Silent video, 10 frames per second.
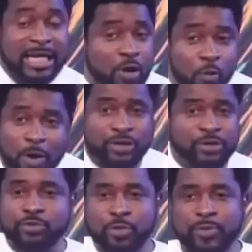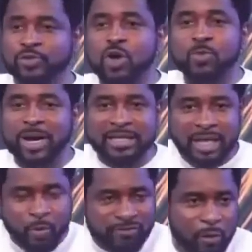once you propose to one woman, a
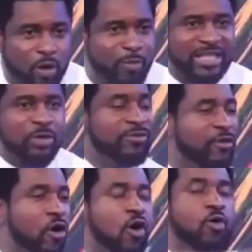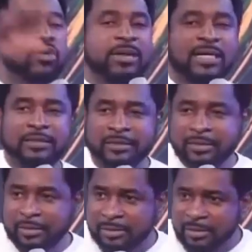win for one woman is a win for all women.
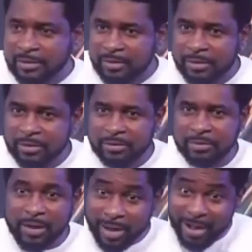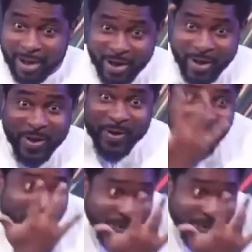Woo!